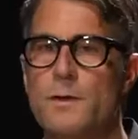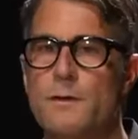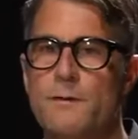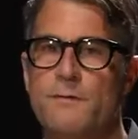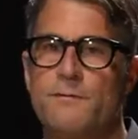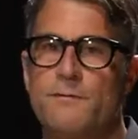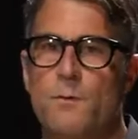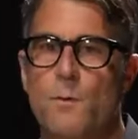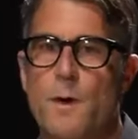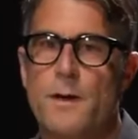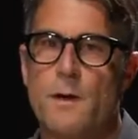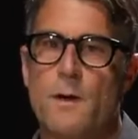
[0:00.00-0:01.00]
it is
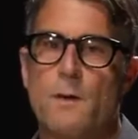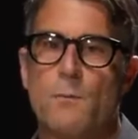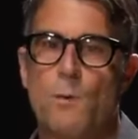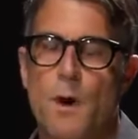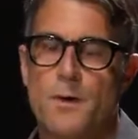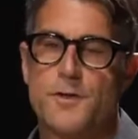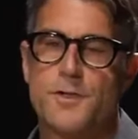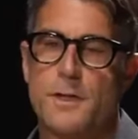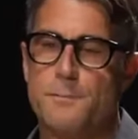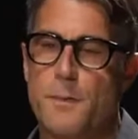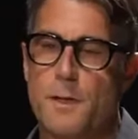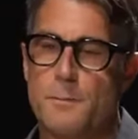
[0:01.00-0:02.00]
quite a
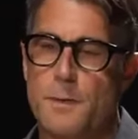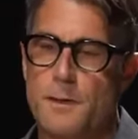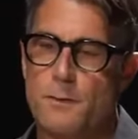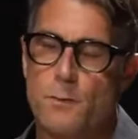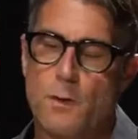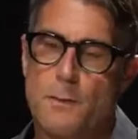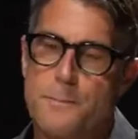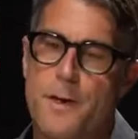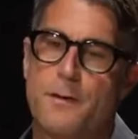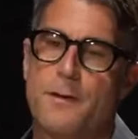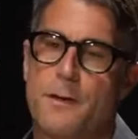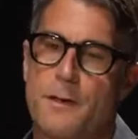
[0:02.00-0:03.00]
watershed moment or a
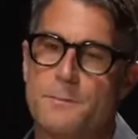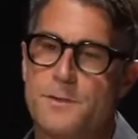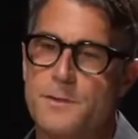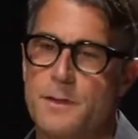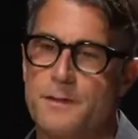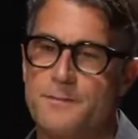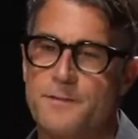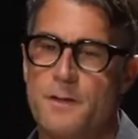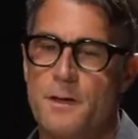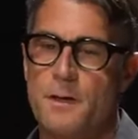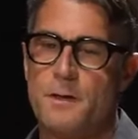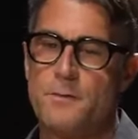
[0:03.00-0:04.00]
paradigm shift
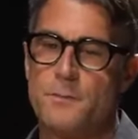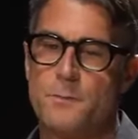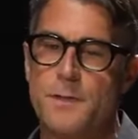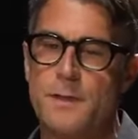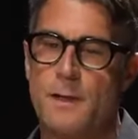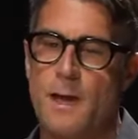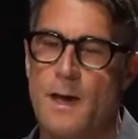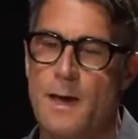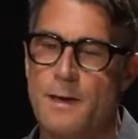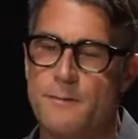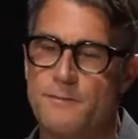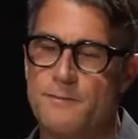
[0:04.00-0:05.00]
to
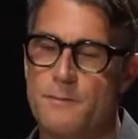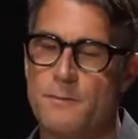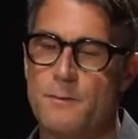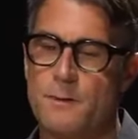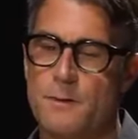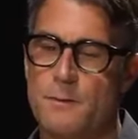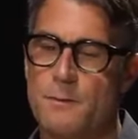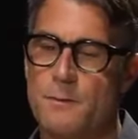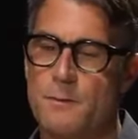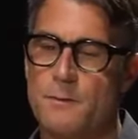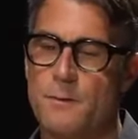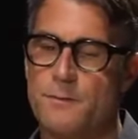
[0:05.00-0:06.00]
realize or, or,
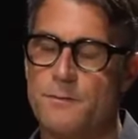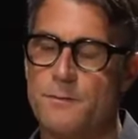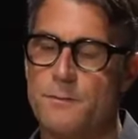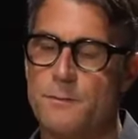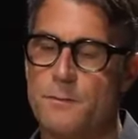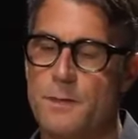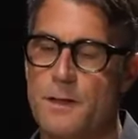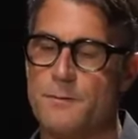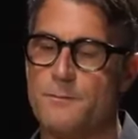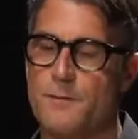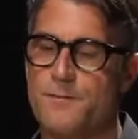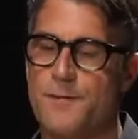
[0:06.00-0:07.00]
or to kind
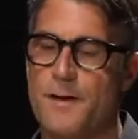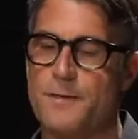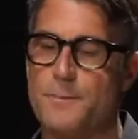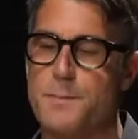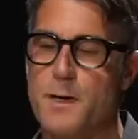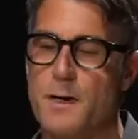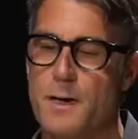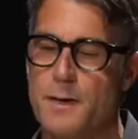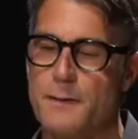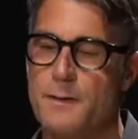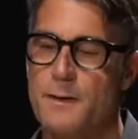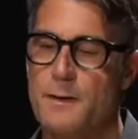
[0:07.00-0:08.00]
of reflect
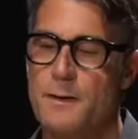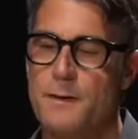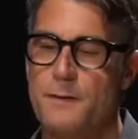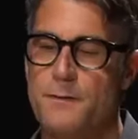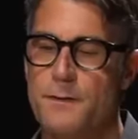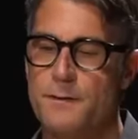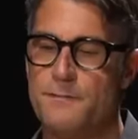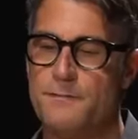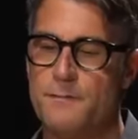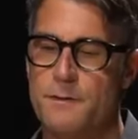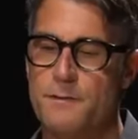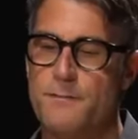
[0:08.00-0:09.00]
upon
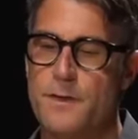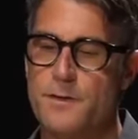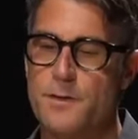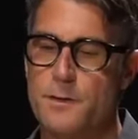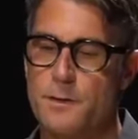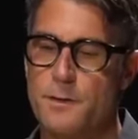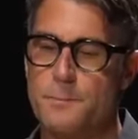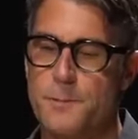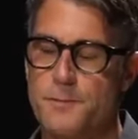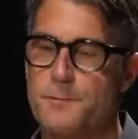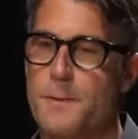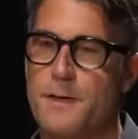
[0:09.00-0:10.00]
this conventional
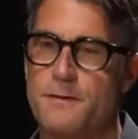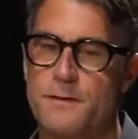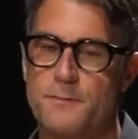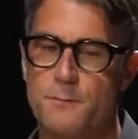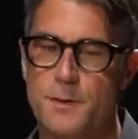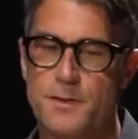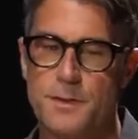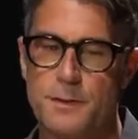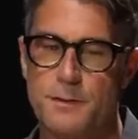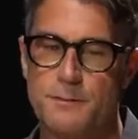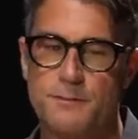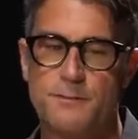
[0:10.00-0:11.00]
perspective, which
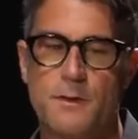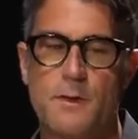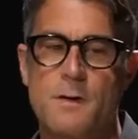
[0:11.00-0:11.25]
is